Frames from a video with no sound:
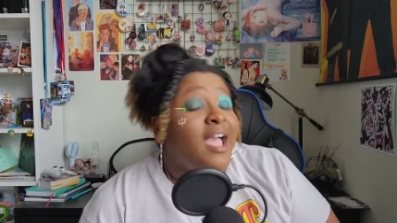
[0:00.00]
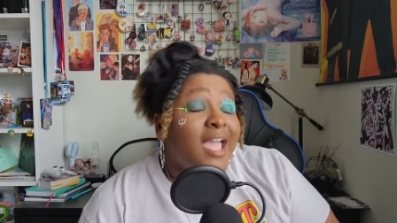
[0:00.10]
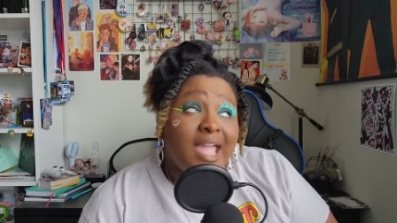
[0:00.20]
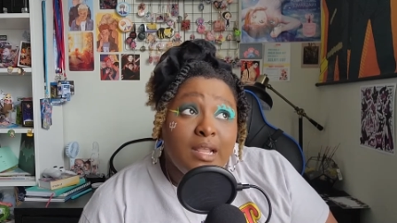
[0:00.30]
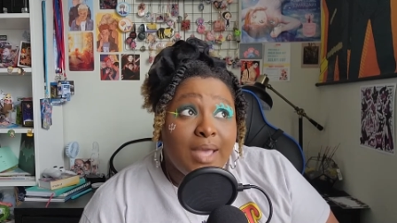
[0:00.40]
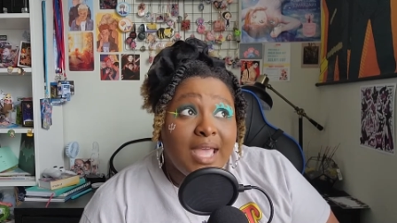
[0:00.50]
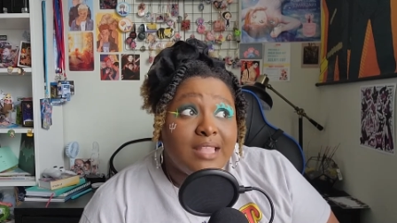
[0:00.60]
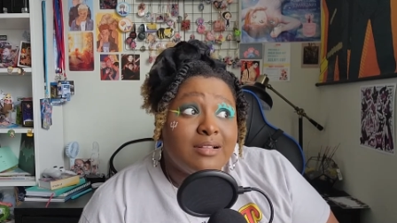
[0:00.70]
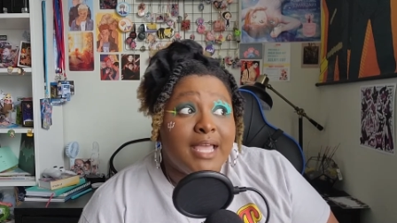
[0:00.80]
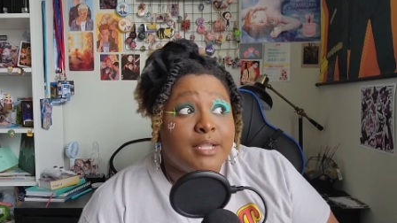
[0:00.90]
Anyway,
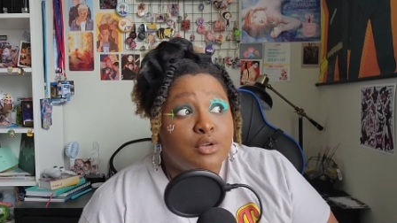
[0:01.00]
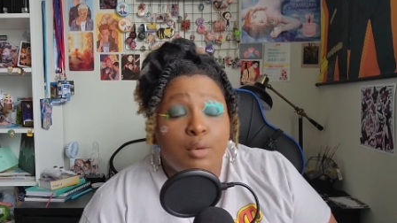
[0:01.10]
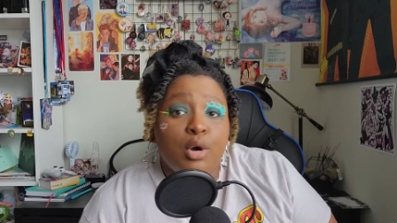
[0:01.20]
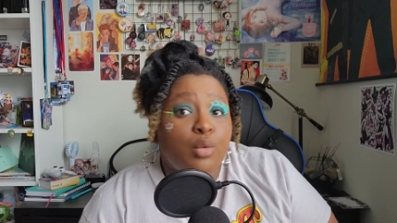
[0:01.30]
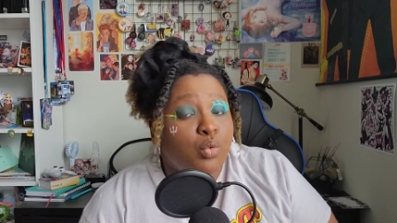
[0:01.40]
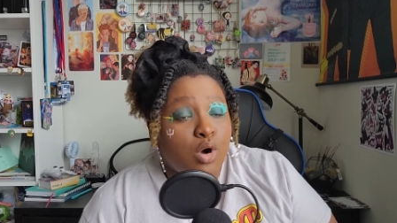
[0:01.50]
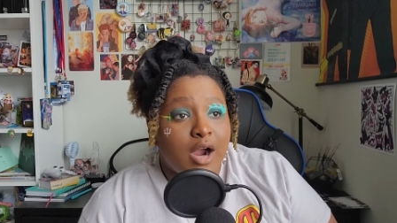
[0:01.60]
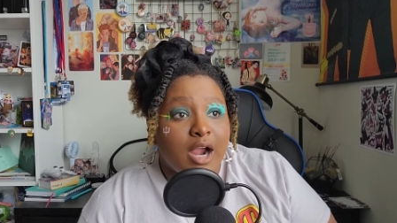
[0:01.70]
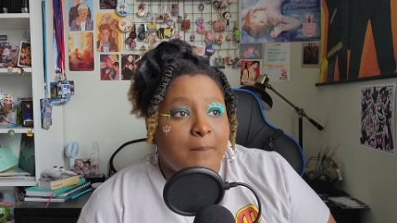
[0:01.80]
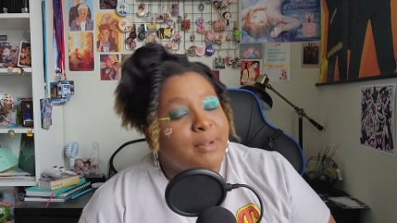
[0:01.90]
they're like, no more
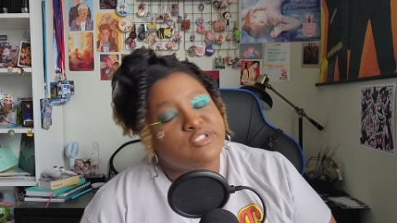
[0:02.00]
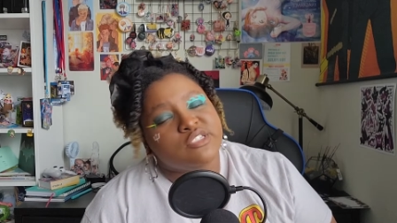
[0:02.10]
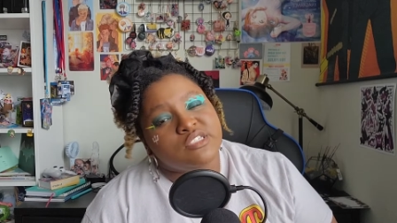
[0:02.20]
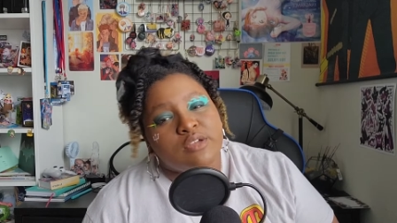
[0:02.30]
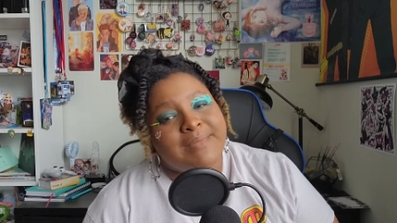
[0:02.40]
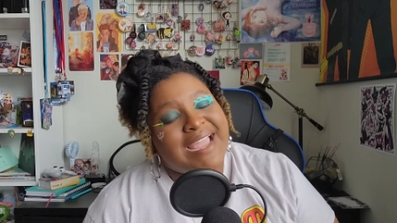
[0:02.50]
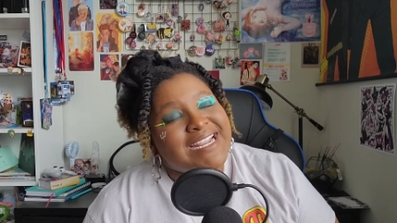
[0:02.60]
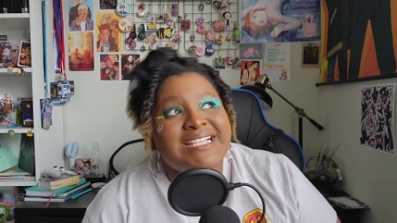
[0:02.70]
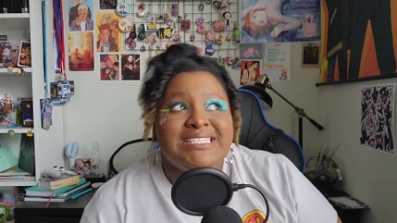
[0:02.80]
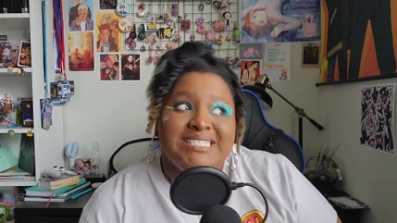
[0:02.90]
war. Percy's still mad at
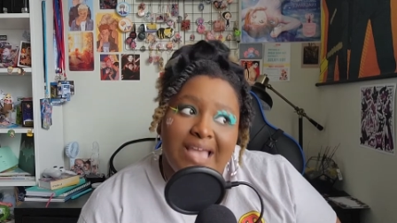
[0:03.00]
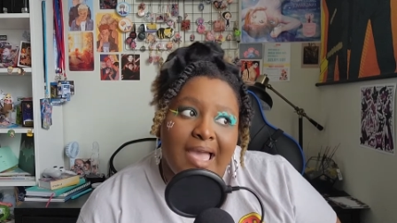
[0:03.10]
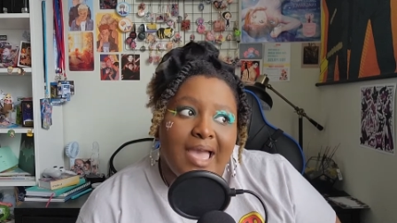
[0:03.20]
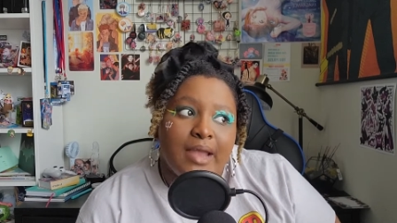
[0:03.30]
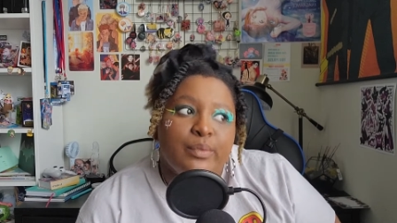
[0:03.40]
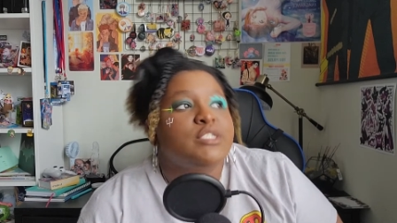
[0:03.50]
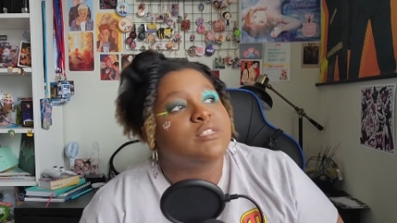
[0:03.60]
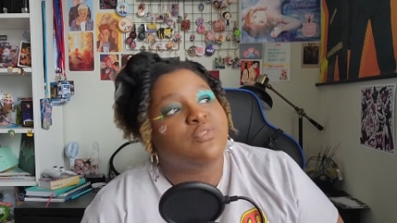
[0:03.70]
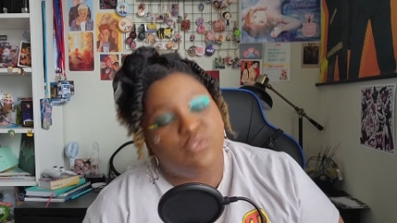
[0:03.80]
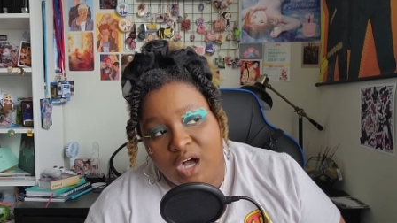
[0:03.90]
his dad, which is
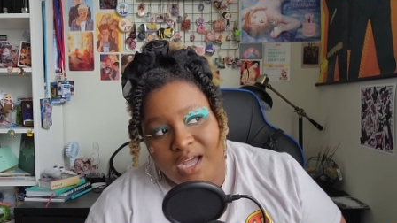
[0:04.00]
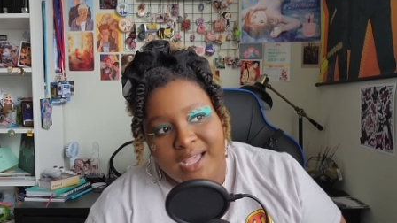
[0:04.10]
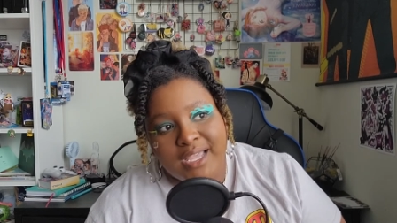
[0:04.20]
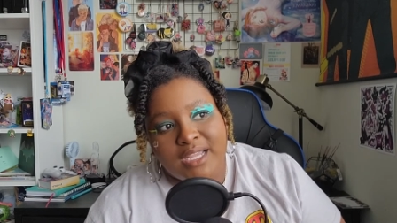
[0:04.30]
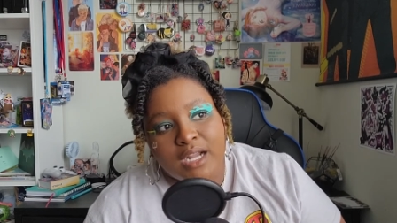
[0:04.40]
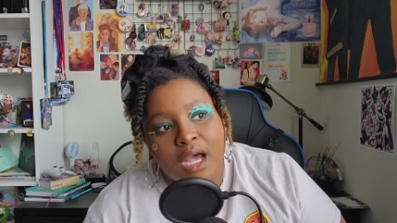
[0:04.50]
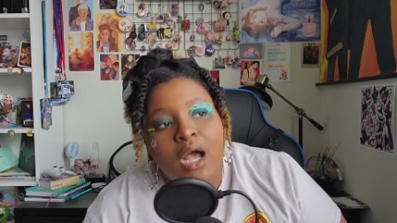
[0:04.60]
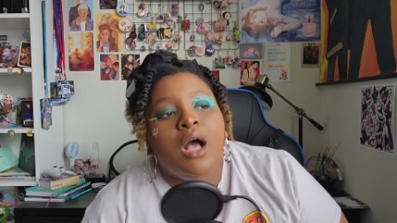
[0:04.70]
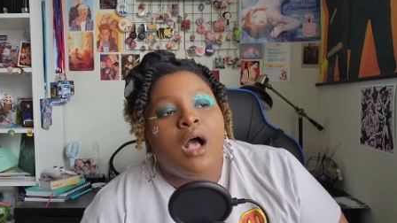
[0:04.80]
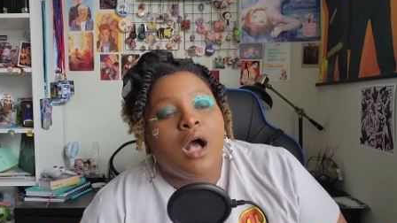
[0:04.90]
fine.
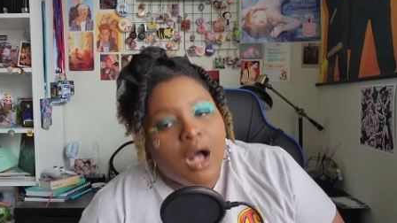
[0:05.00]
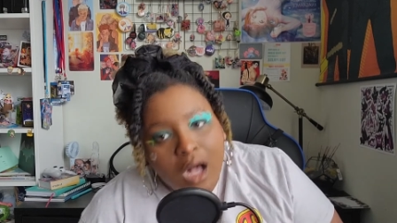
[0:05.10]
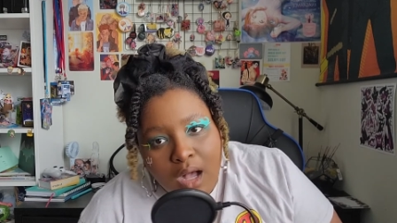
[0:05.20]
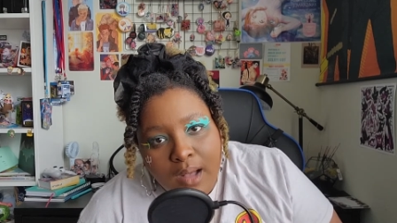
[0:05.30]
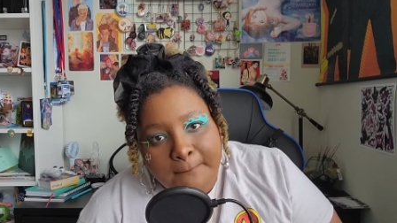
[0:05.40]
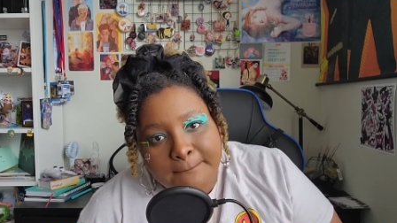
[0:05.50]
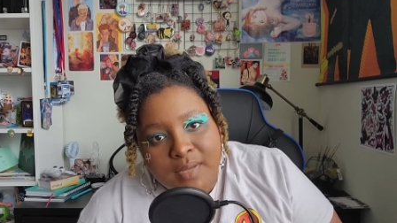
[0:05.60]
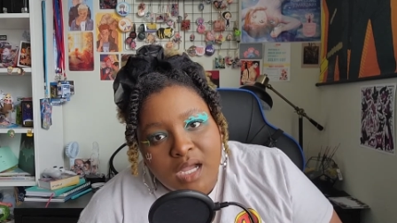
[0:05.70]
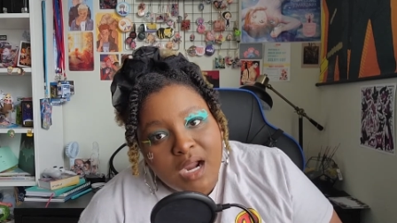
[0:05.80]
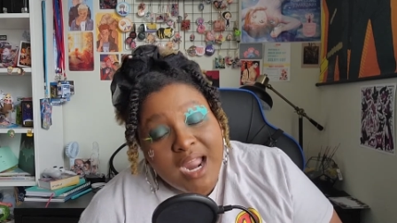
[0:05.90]

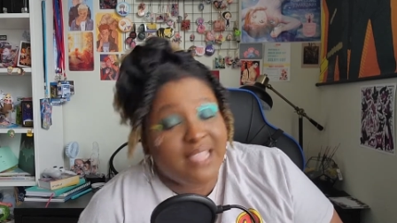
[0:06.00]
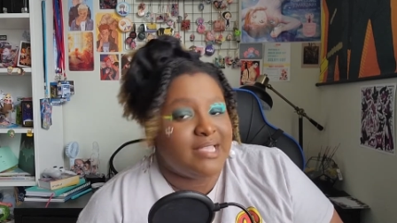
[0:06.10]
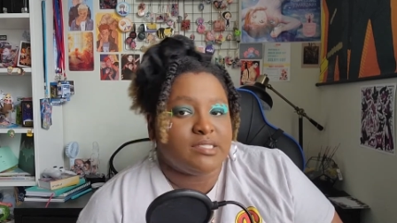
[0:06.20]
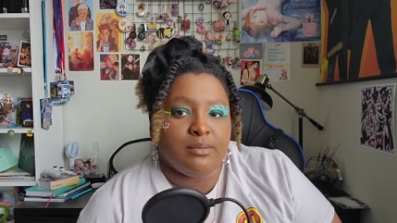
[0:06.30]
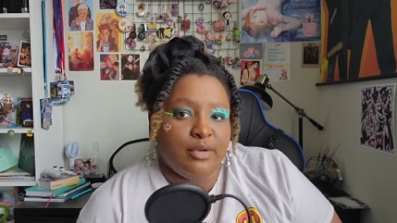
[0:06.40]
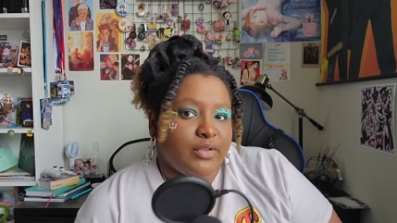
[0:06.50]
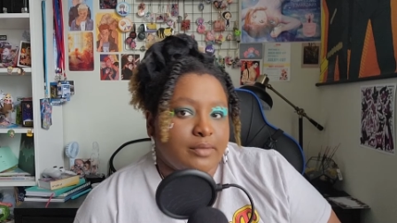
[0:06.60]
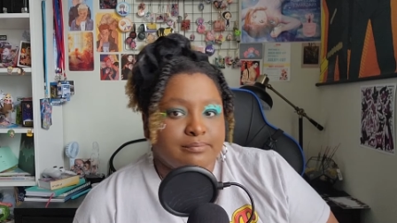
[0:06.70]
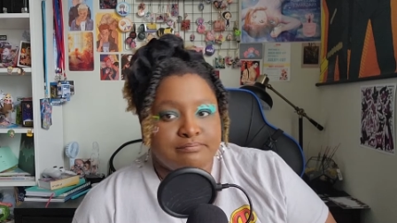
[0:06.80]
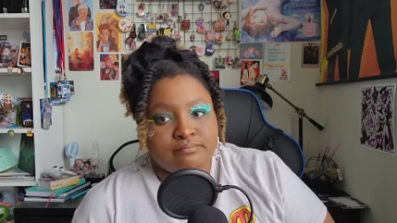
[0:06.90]
And that's the movie.
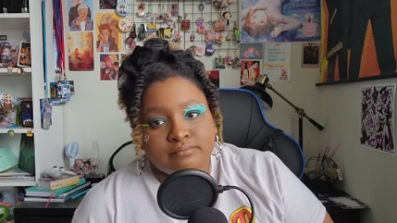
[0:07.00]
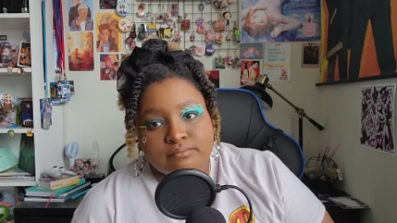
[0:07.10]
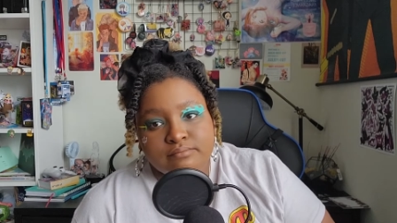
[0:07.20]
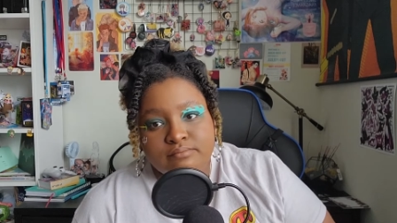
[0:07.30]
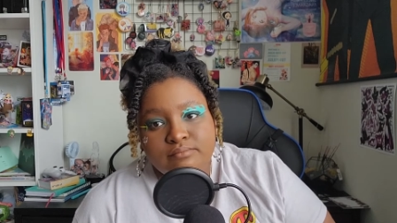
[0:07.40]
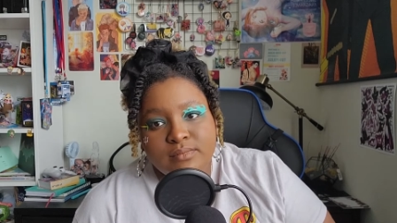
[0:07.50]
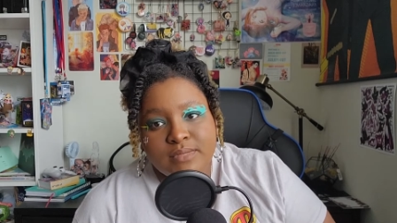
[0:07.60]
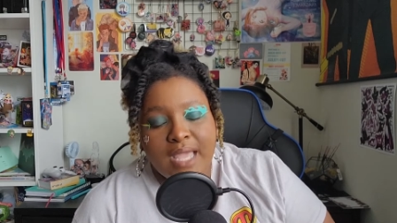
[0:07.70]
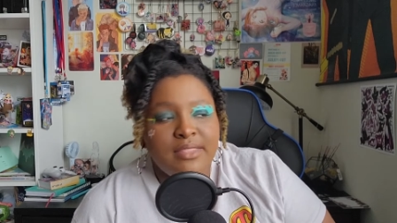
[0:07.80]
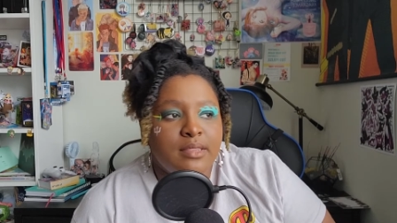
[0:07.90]

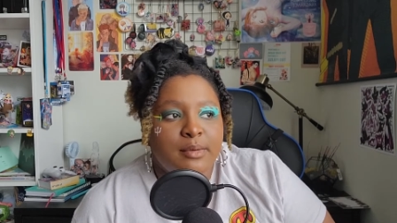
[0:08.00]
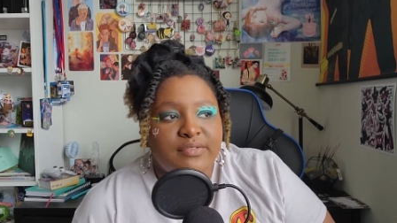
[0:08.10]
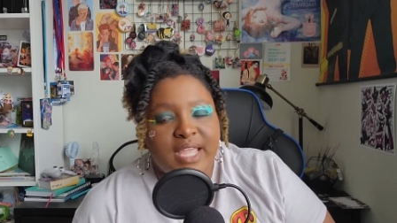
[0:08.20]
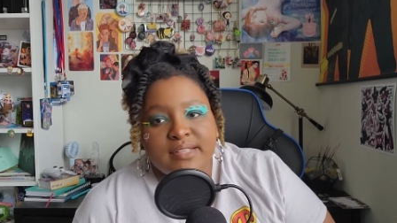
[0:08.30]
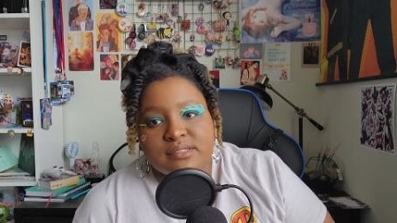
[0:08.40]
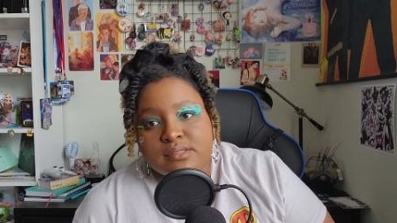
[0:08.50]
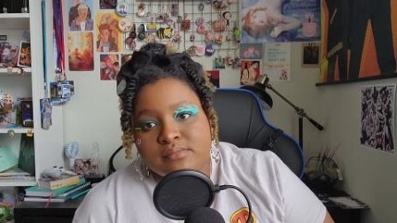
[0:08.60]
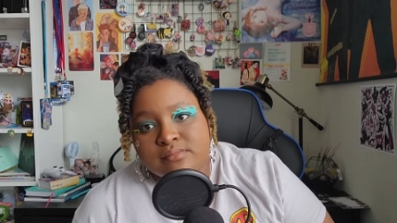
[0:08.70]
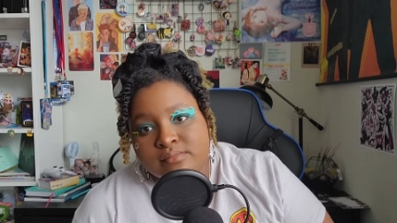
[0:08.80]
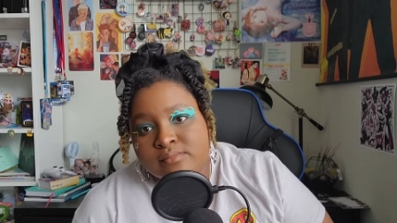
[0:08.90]
And then the movie ends.
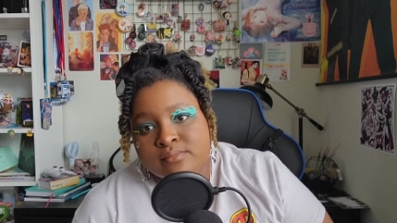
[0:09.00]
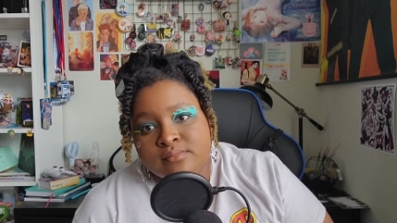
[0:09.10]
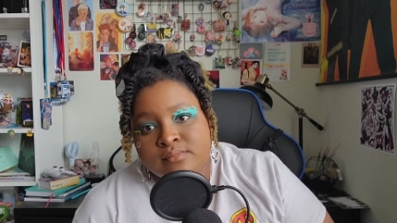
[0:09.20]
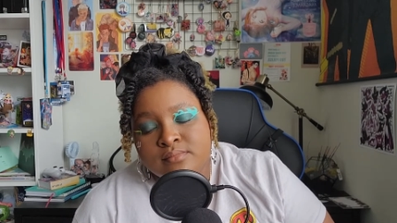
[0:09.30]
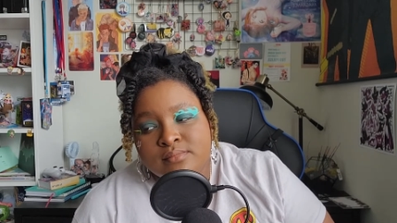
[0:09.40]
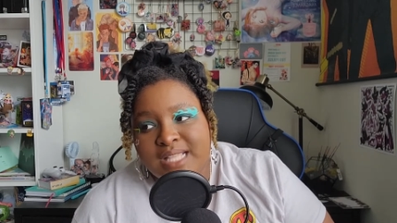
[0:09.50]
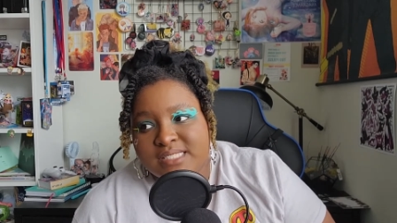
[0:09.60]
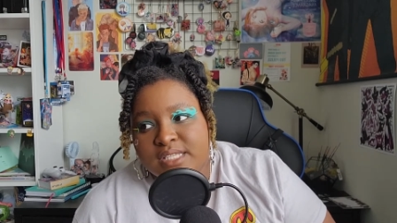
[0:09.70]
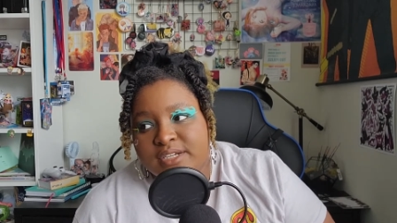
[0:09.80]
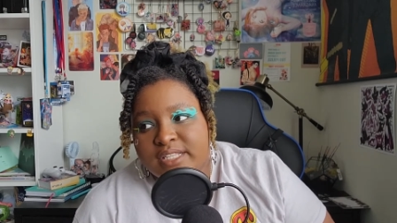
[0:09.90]
That's
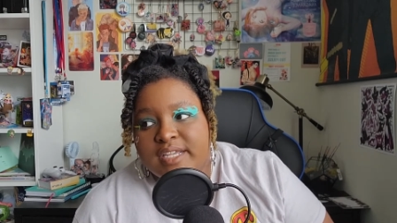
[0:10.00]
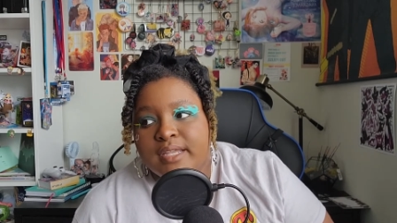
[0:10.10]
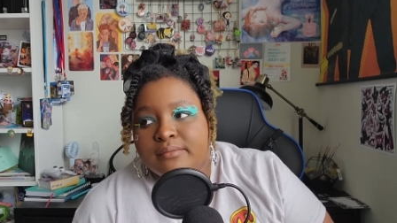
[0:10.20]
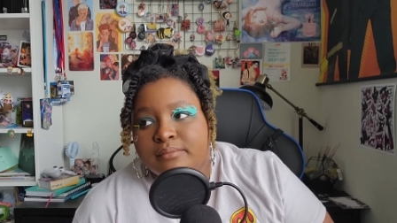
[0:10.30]
literally it.